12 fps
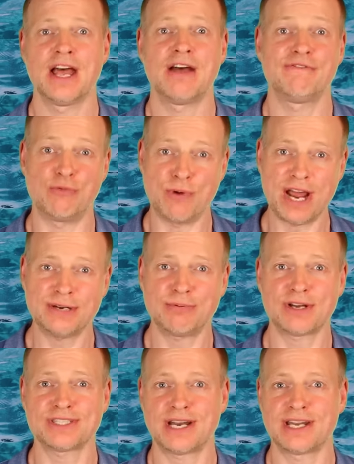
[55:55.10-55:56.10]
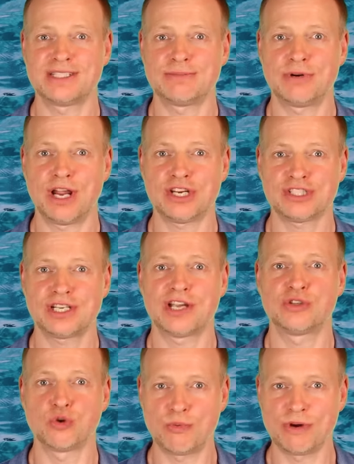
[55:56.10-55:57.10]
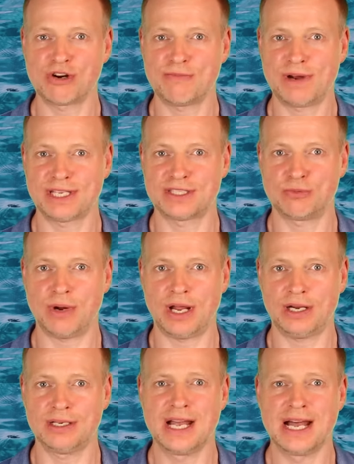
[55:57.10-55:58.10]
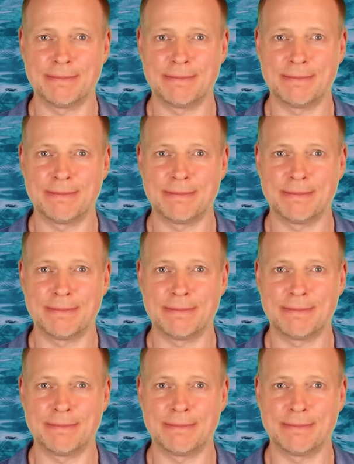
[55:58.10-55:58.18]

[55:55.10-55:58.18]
The Redrock Study simulation I do recommend as well,